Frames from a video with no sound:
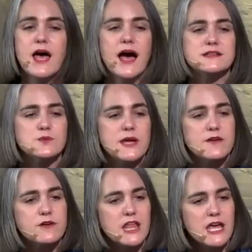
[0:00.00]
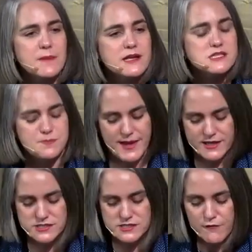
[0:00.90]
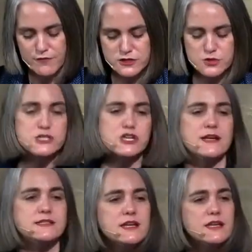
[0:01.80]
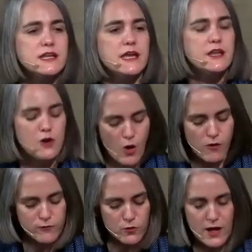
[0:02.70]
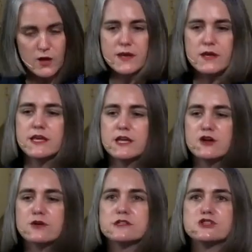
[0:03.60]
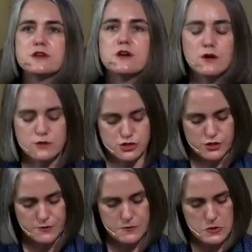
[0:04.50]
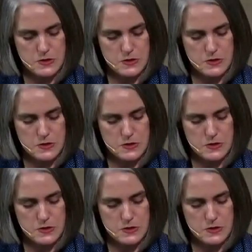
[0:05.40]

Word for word: as a way of claiming space for Jewish identity in an overwhelmingly Christian culture.